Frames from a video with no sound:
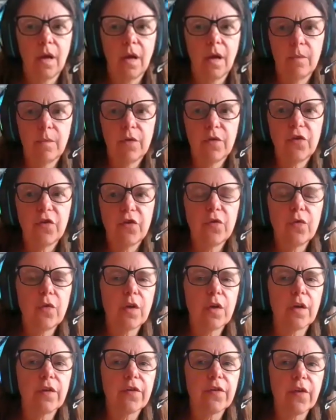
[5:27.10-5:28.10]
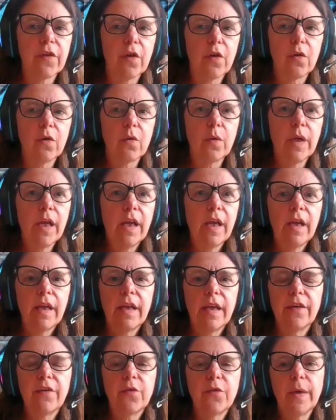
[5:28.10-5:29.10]
Sure. So
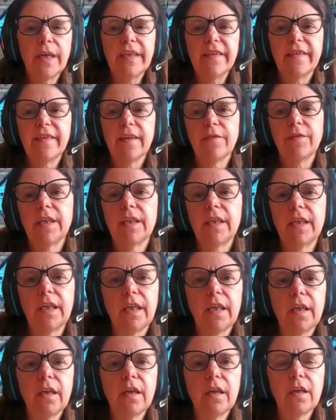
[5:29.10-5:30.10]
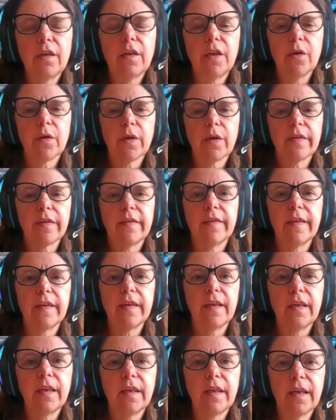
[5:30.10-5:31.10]
in 2017, New York
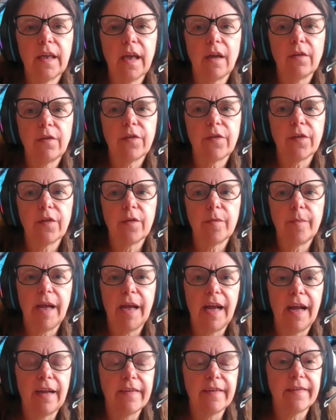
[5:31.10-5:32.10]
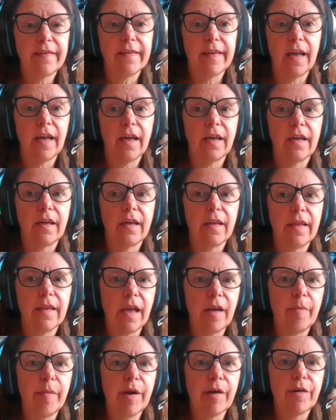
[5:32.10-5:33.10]
City Council passed, and
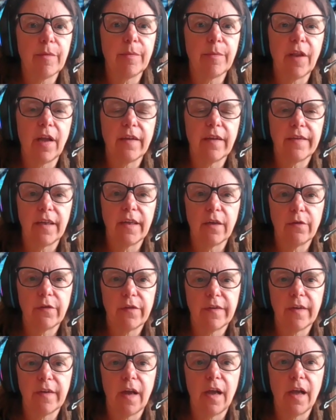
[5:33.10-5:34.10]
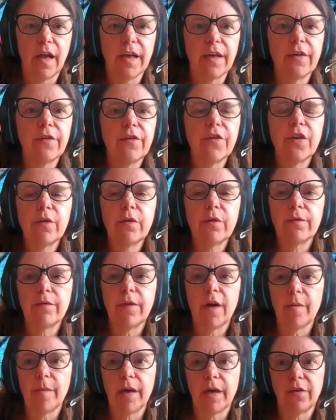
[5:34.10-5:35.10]
then Mayor de Blasio signed 2
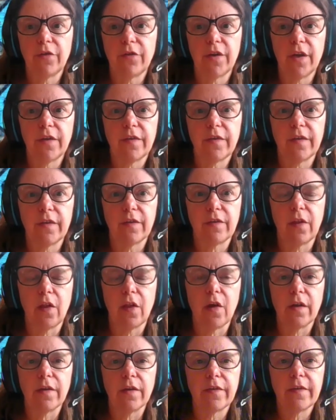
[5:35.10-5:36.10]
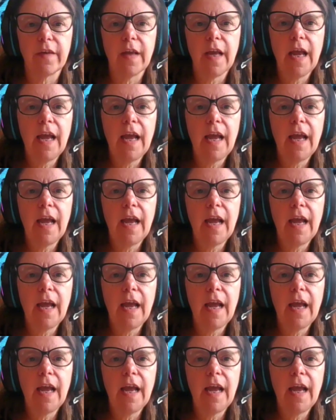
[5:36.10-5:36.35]
environmental justice laws.